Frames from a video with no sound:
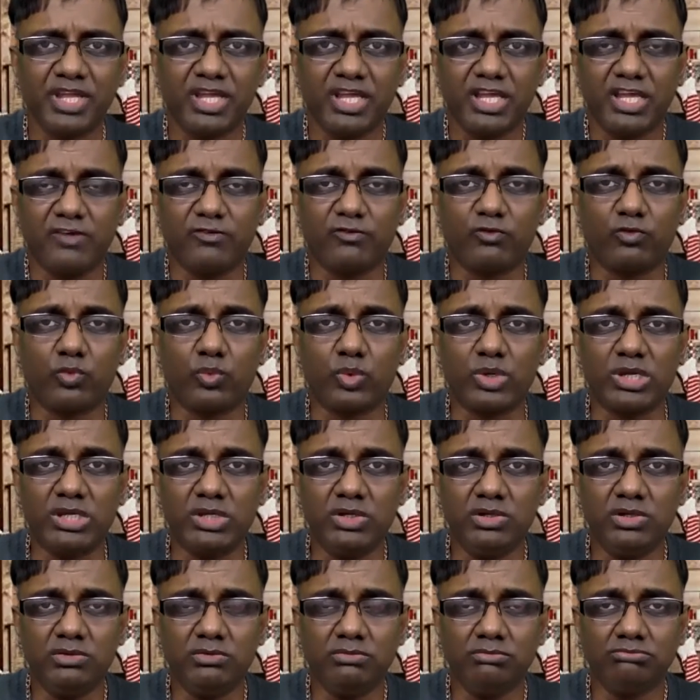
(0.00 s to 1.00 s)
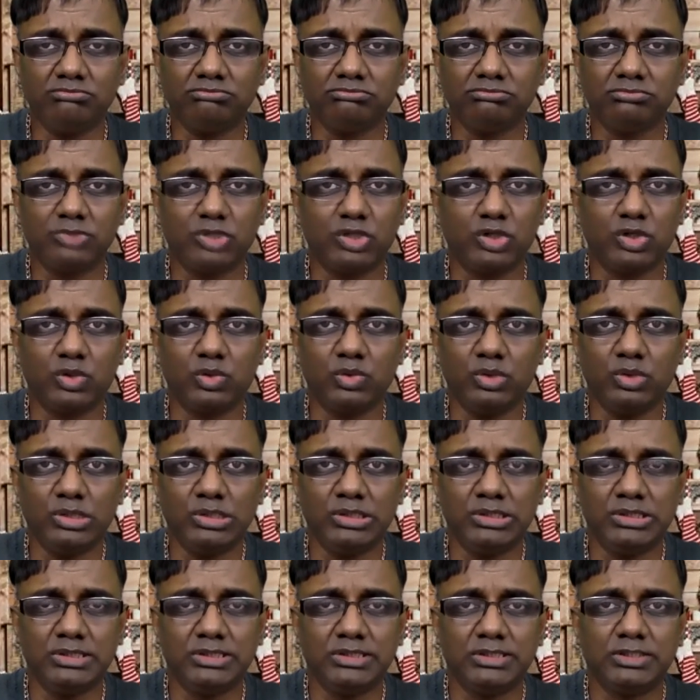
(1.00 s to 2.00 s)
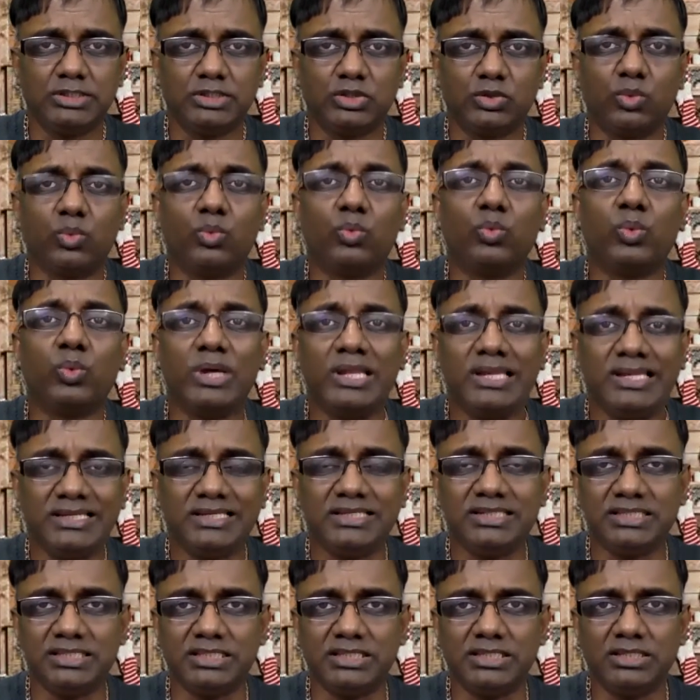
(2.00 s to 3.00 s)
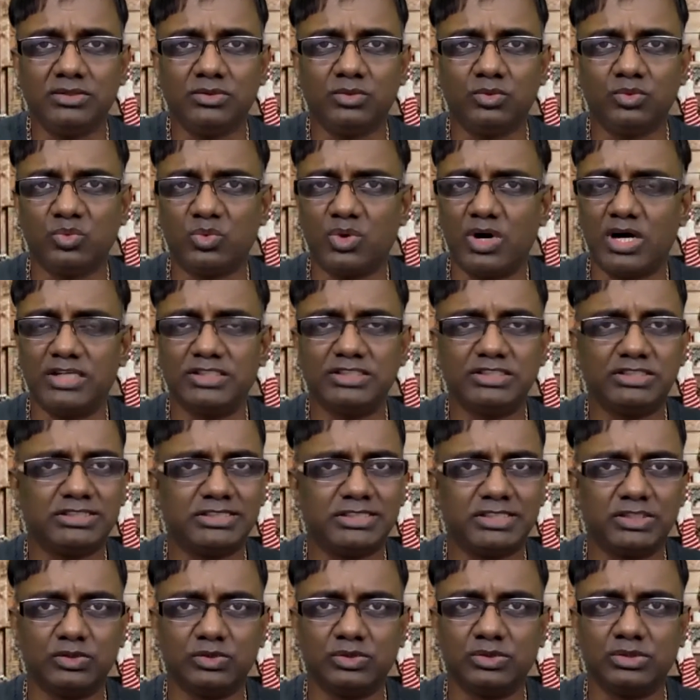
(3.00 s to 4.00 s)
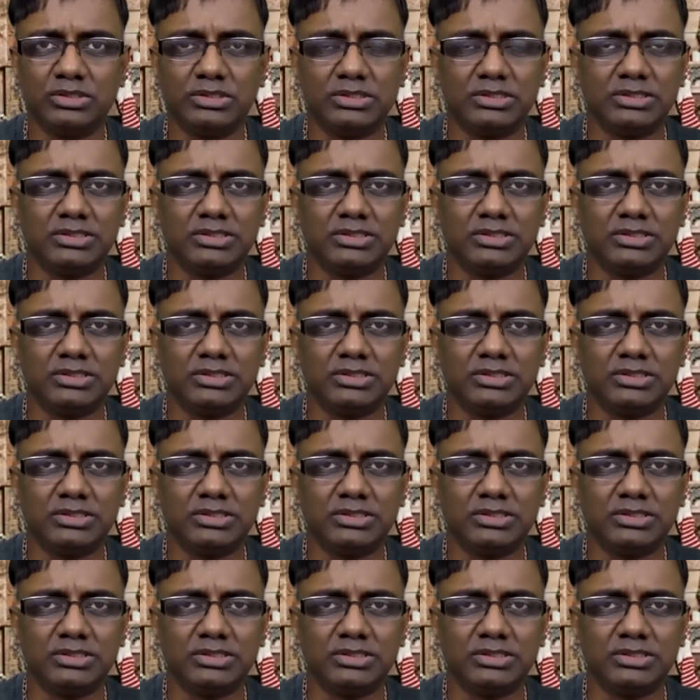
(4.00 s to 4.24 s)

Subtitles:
If we, you know, willingly want to